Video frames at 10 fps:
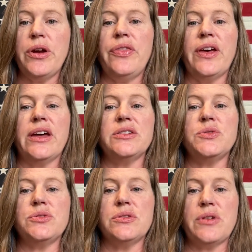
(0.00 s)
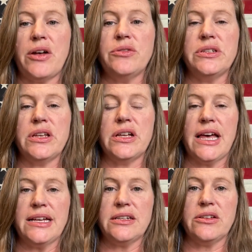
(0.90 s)
and that is held in the
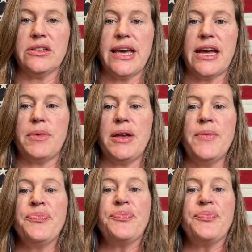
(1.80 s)
Classical Academy.